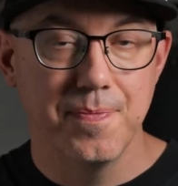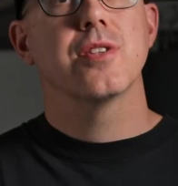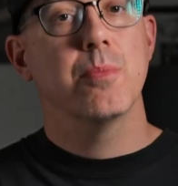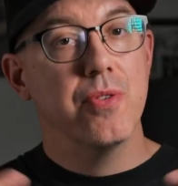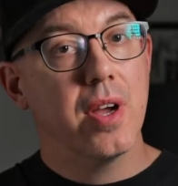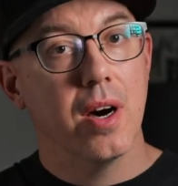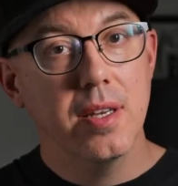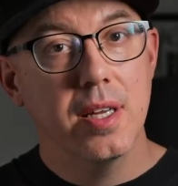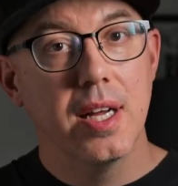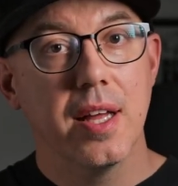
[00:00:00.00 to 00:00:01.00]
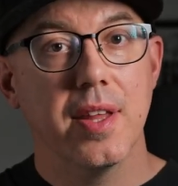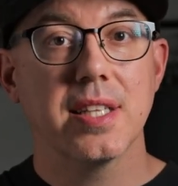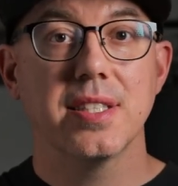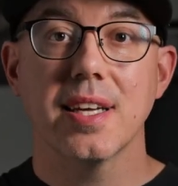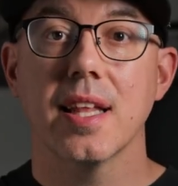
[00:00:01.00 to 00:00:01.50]
So moving on, the
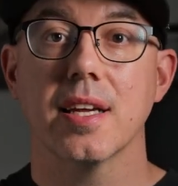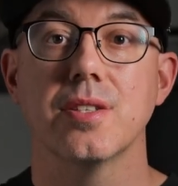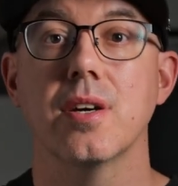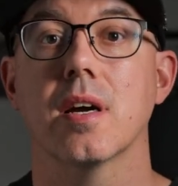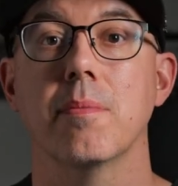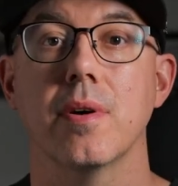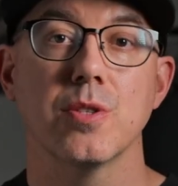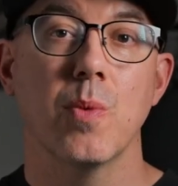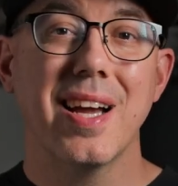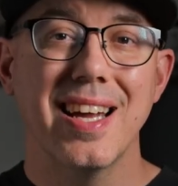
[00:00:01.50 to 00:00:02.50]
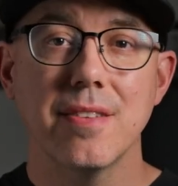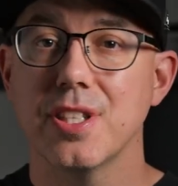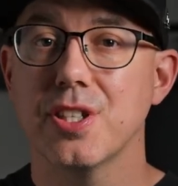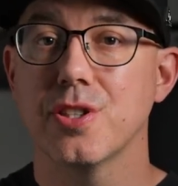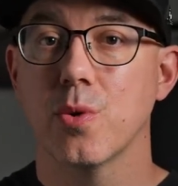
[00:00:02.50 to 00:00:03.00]
next thing I'd like to talk about is what kind of
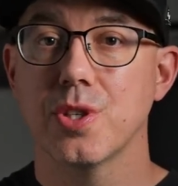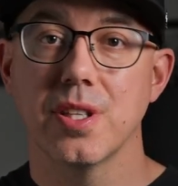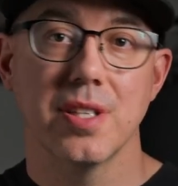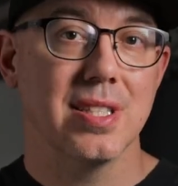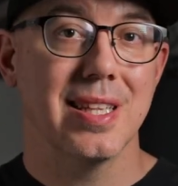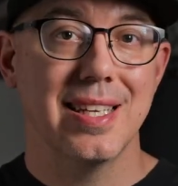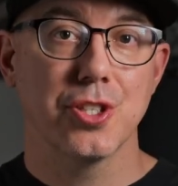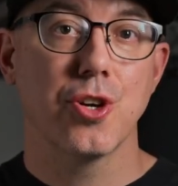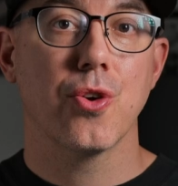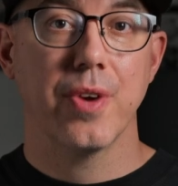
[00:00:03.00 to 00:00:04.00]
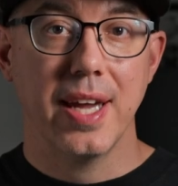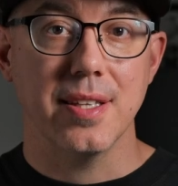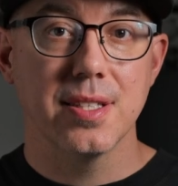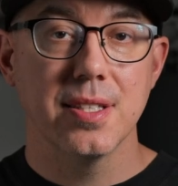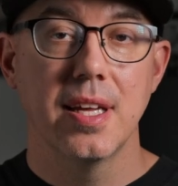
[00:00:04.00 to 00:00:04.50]
distortion this lens
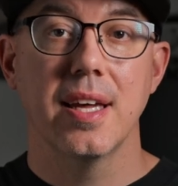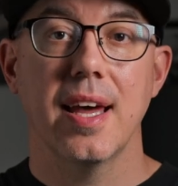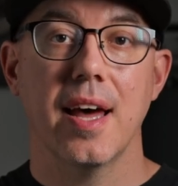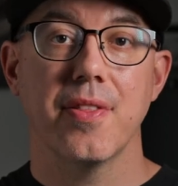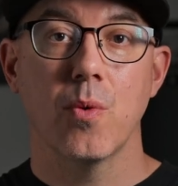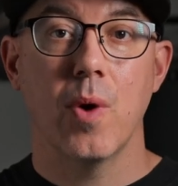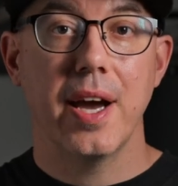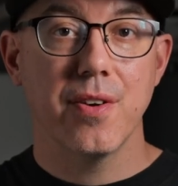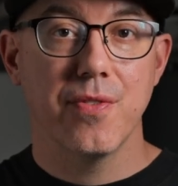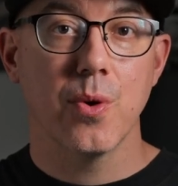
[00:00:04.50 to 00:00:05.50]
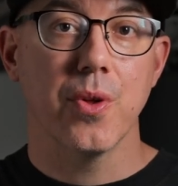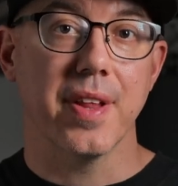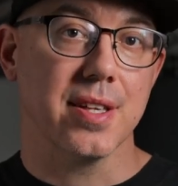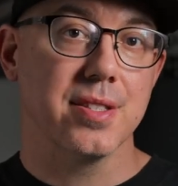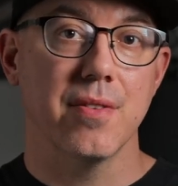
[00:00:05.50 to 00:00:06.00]
creates at the wider focal
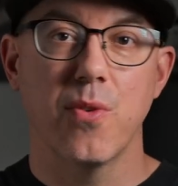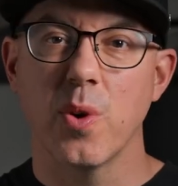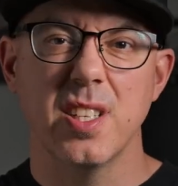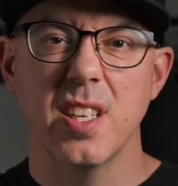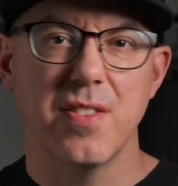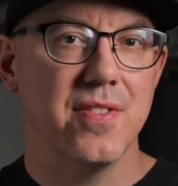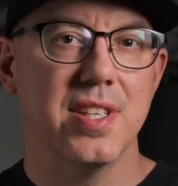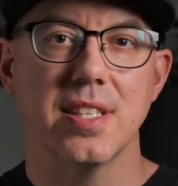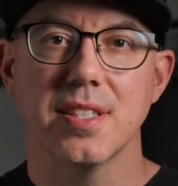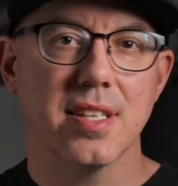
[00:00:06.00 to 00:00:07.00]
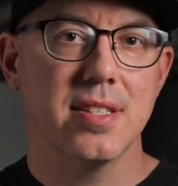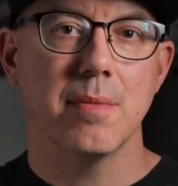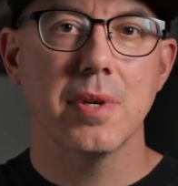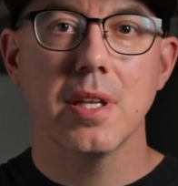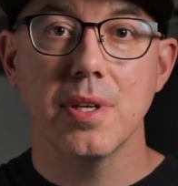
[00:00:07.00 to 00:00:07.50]
lengths of 14, 15,
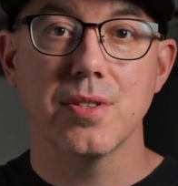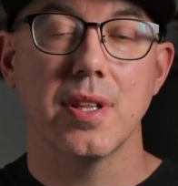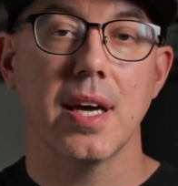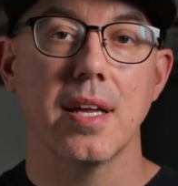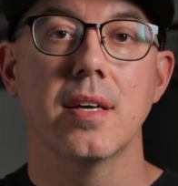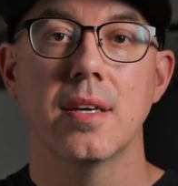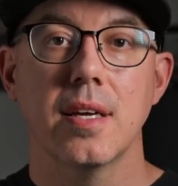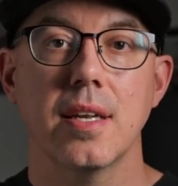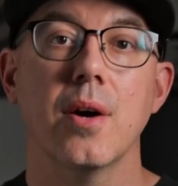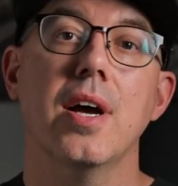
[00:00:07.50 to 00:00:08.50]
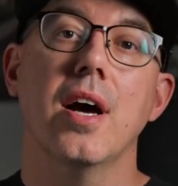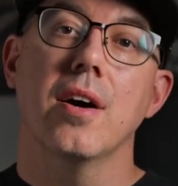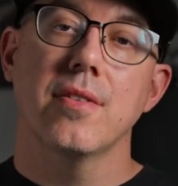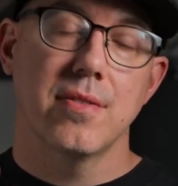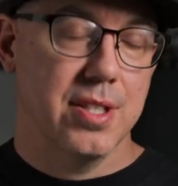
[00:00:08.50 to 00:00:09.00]
16 millimeters in that. Now,
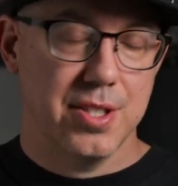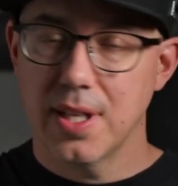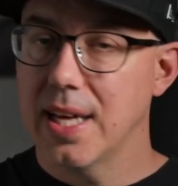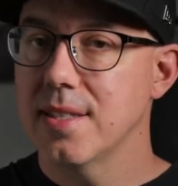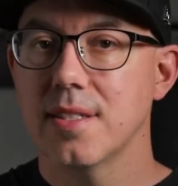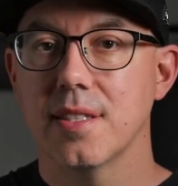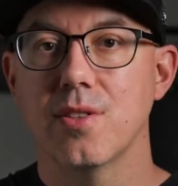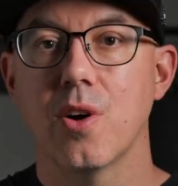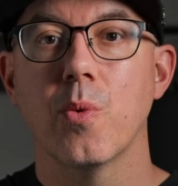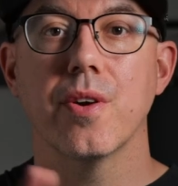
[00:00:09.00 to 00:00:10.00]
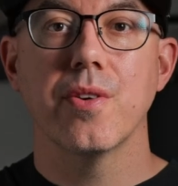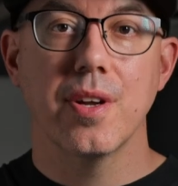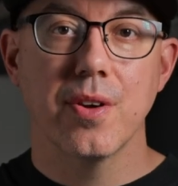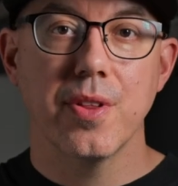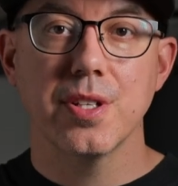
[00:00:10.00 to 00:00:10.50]
this lens is nowhere
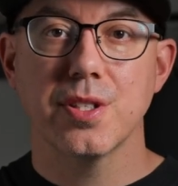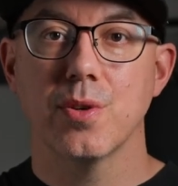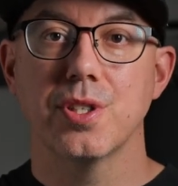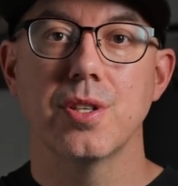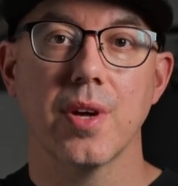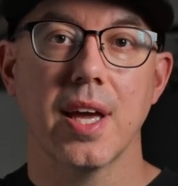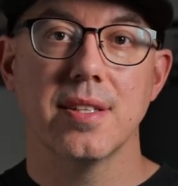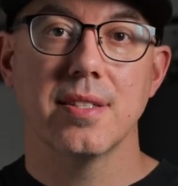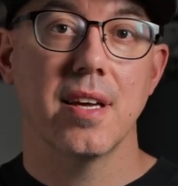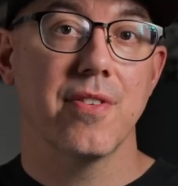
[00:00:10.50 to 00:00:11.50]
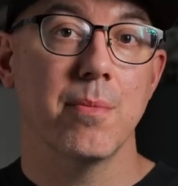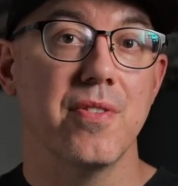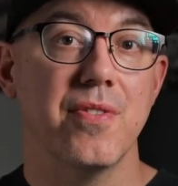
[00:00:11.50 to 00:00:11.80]
near the distortion you get, say, from a